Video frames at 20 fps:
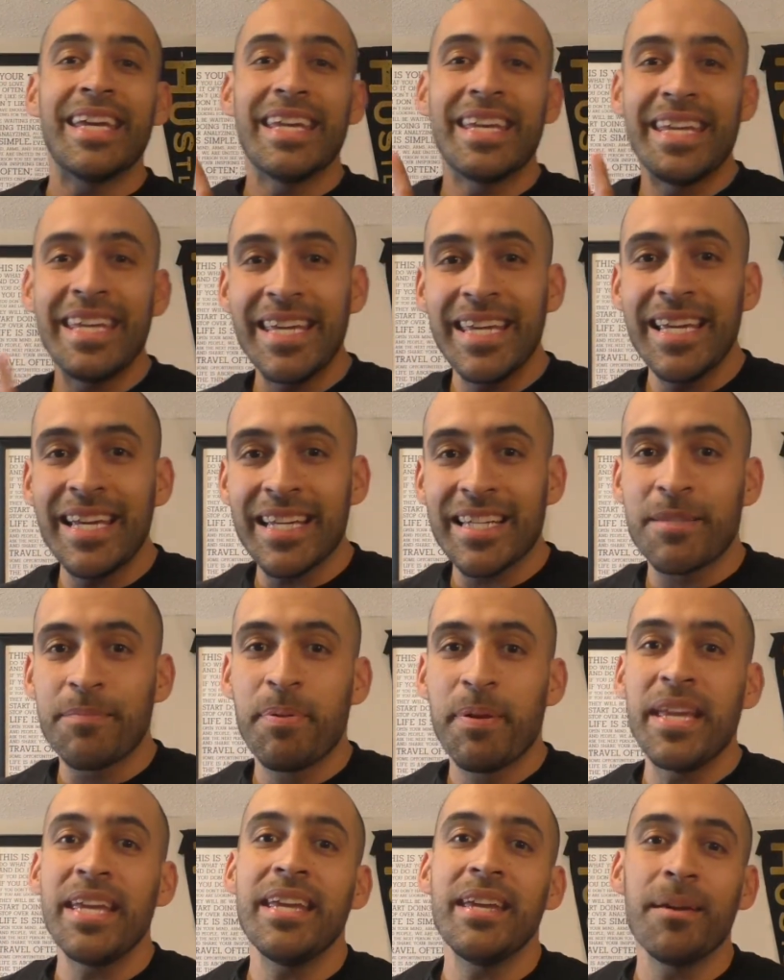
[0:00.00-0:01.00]

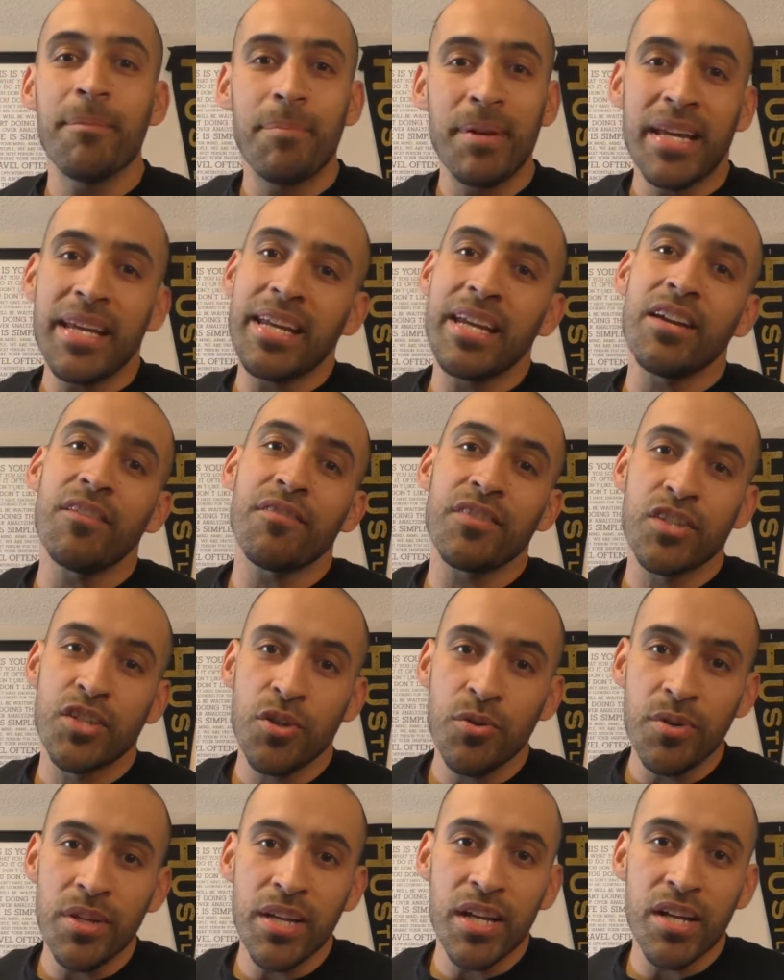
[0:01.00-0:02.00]
eXp being here for
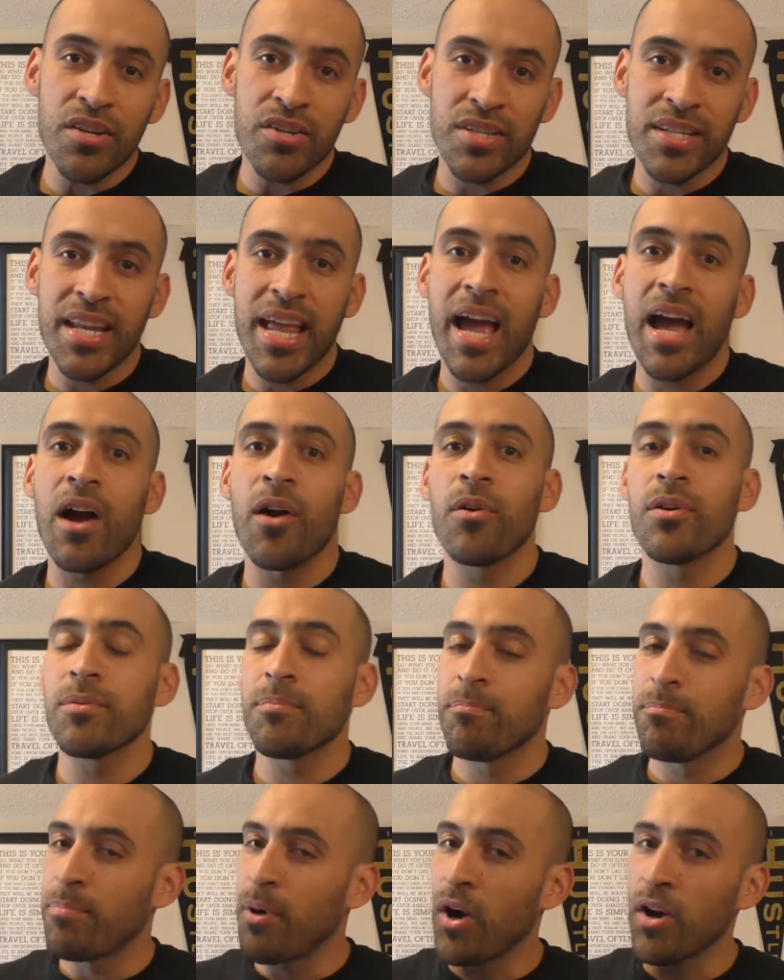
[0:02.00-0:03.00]
2 years now,
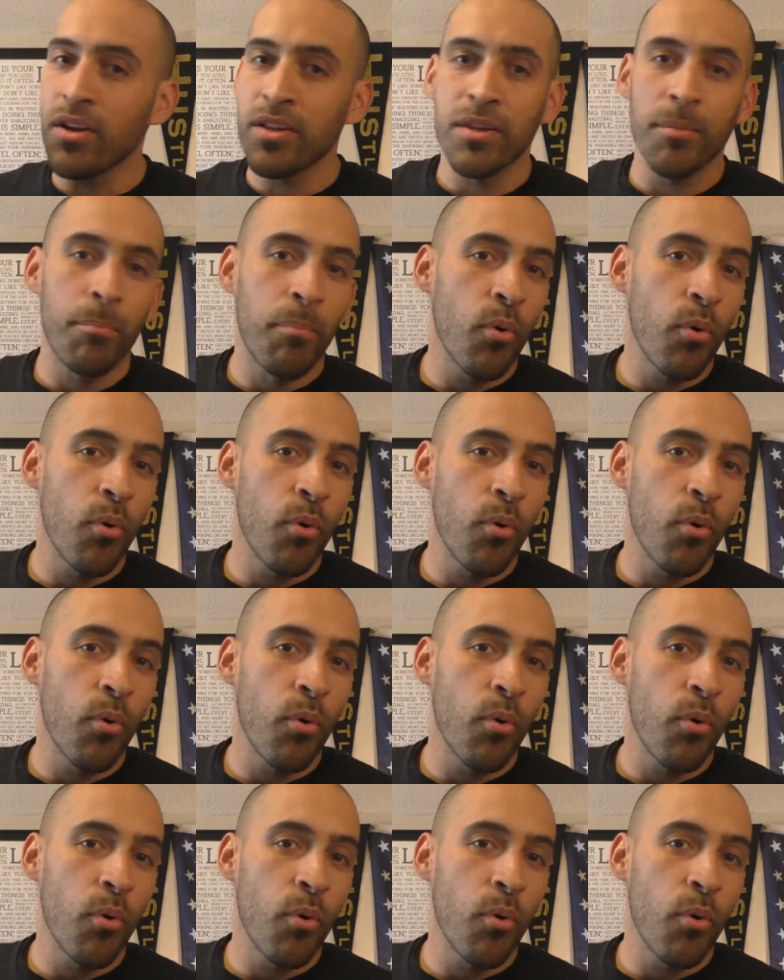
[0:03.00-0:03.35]
part of the